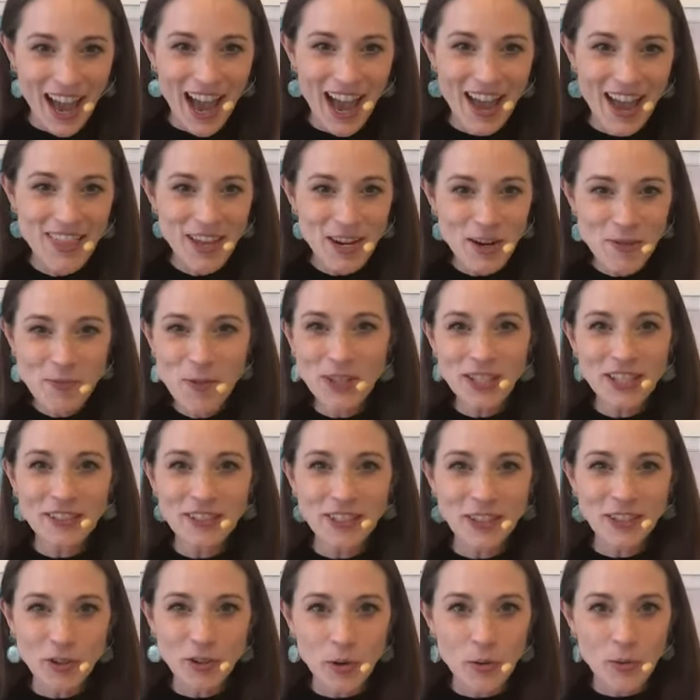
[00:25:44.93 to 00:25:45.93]
And then it wasn't
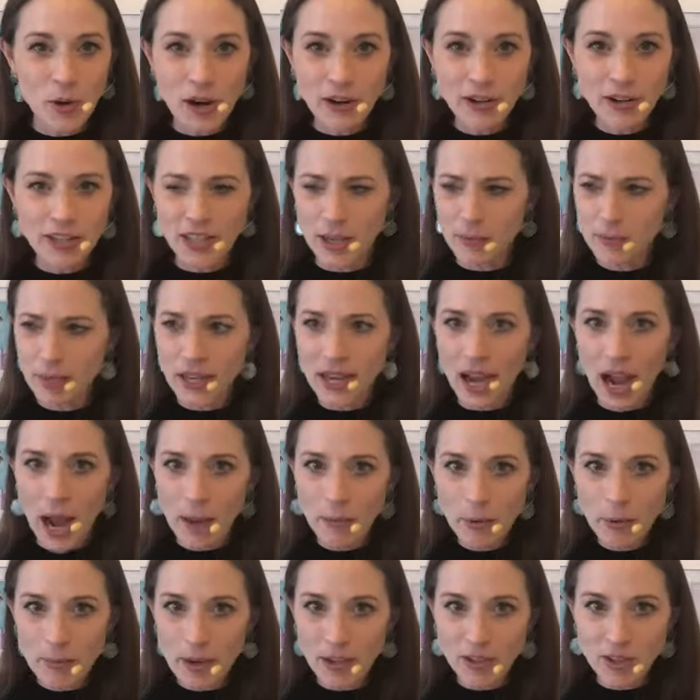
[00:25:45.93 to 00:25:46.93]
even an awareness. I'm like,
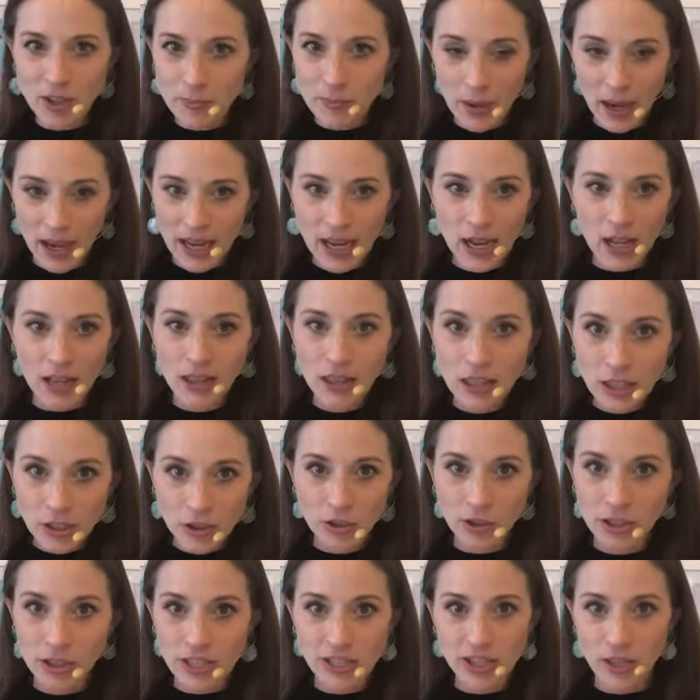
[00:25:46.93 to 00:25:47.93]
I'm about to pay
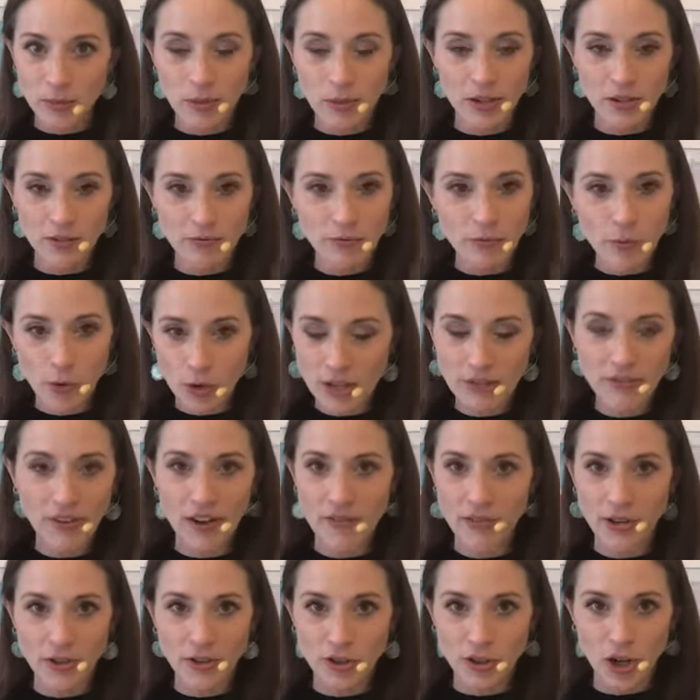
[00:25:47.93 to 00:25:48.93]
literally someone
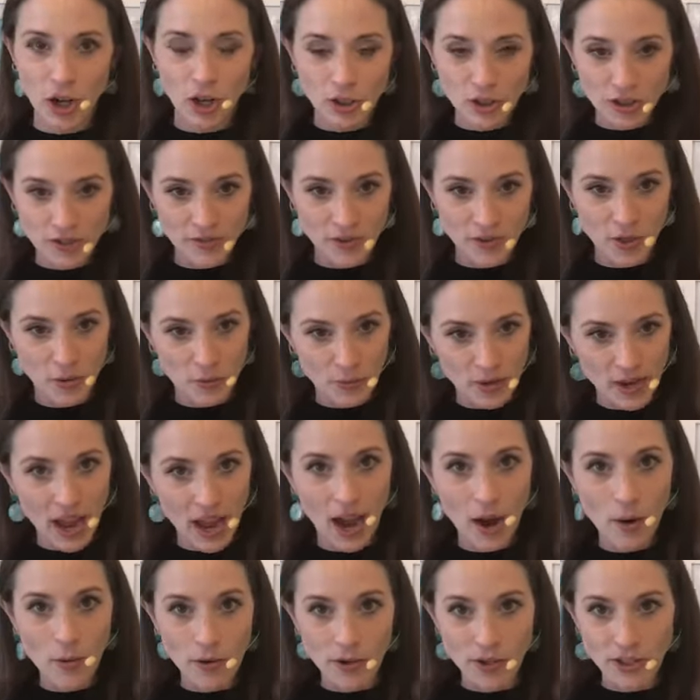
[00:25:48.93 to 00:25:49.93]
$4,500 for 3
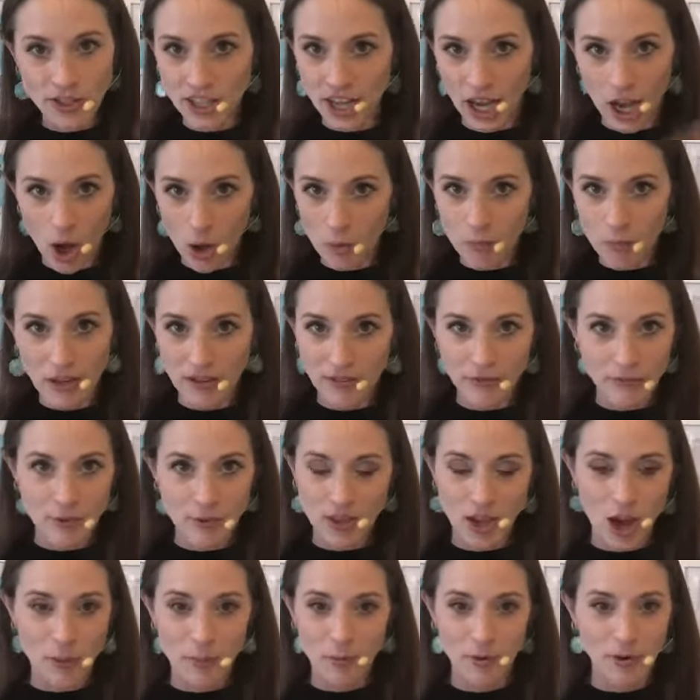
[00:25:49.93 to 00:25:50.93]
hours to help me
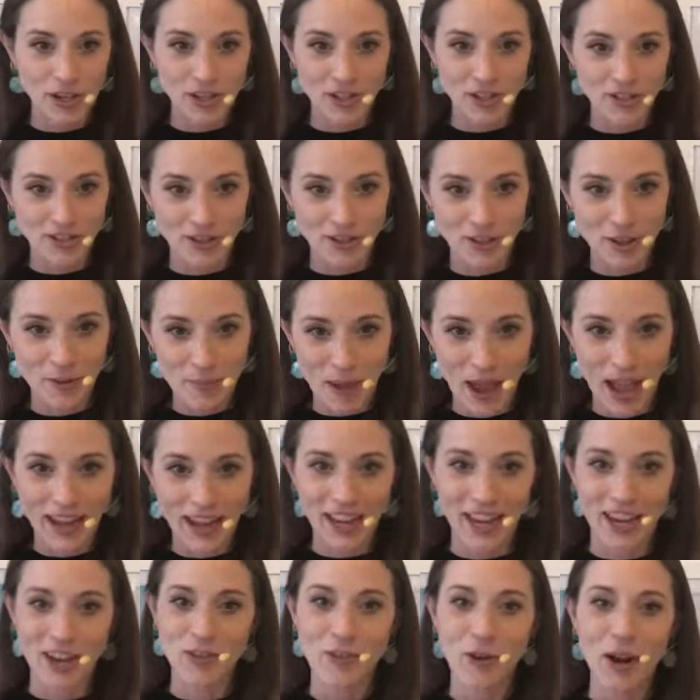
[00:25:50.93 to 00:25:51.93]
with operations on the
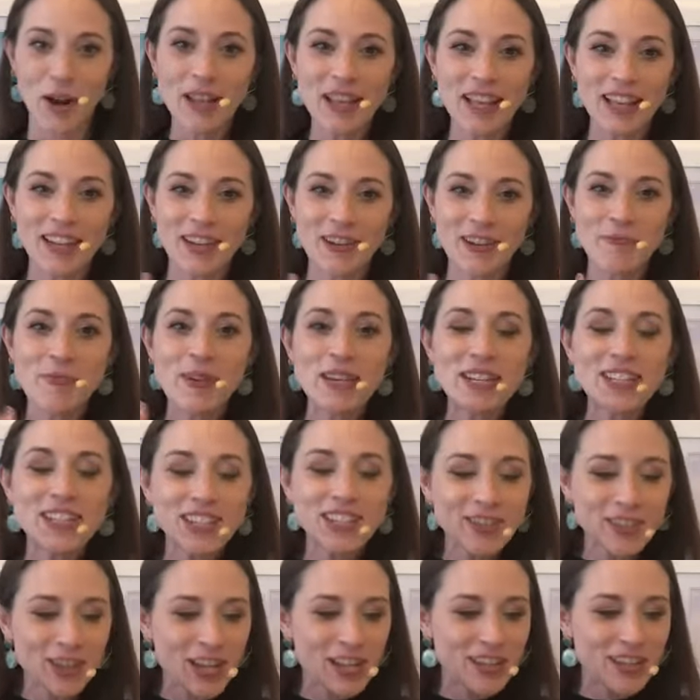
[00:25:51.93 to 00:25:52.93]
back end, right? And we
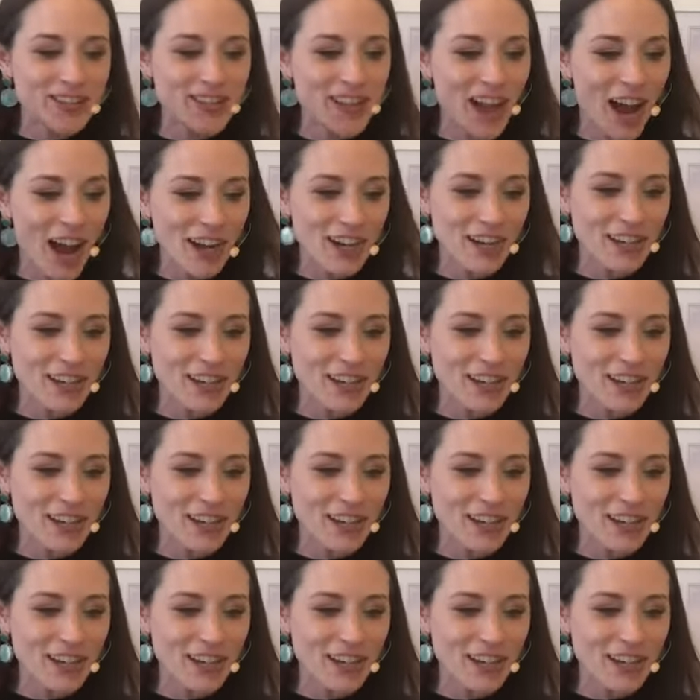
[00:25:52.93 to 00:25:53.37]
just, it's not